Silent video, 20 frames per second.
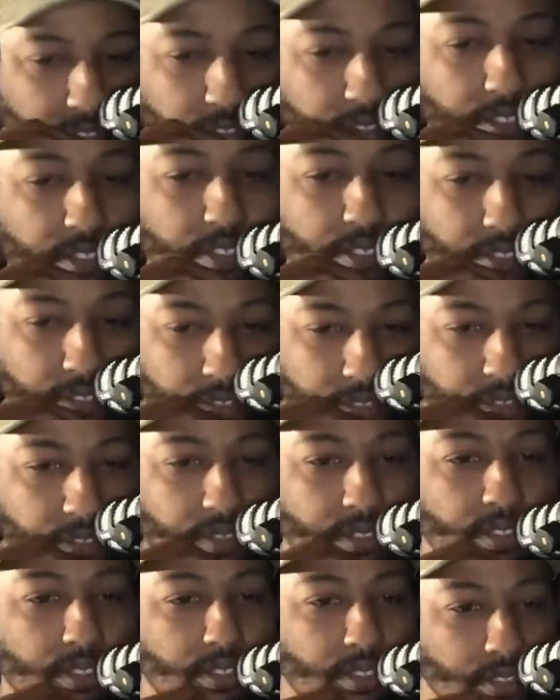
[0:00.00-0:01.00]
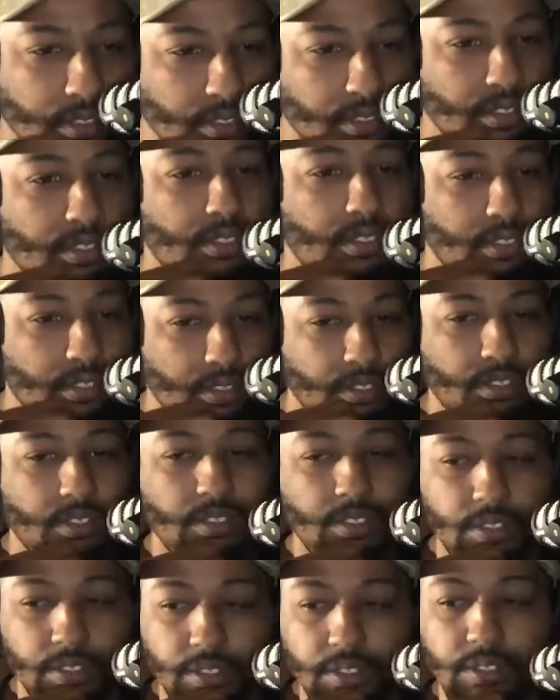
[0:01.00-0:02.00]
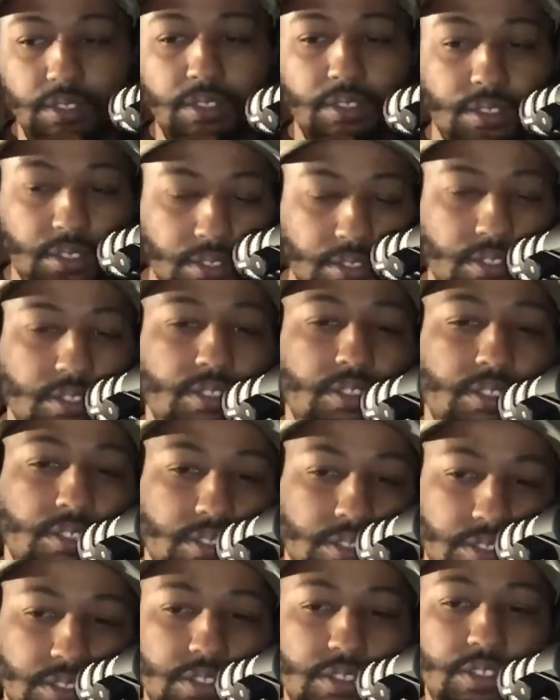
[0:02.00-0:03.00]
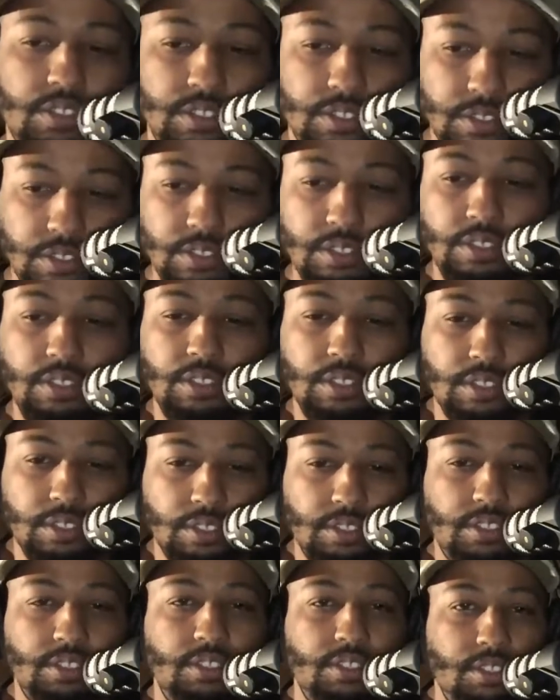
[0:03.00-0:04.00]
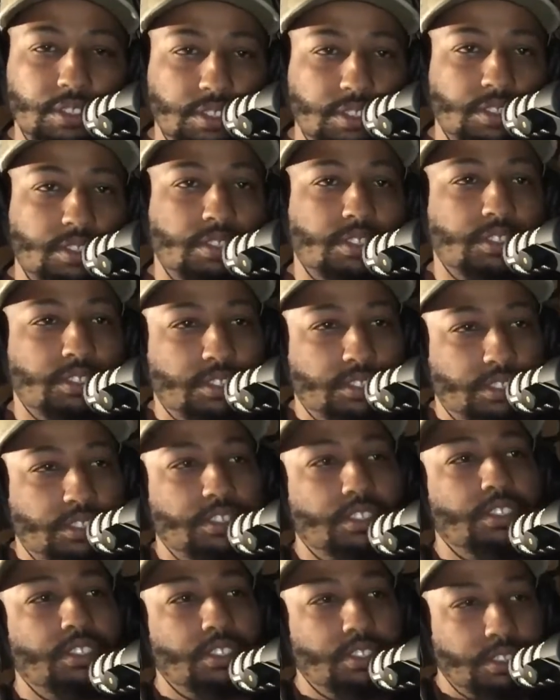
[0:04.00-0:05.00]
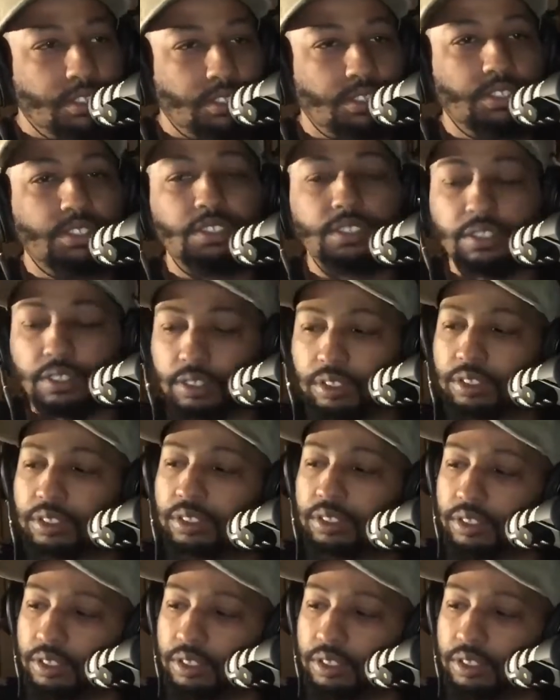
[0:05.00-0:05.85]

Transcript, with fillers: the merch so much that I just had to start coming up with different ideas and different concepts for it. So it just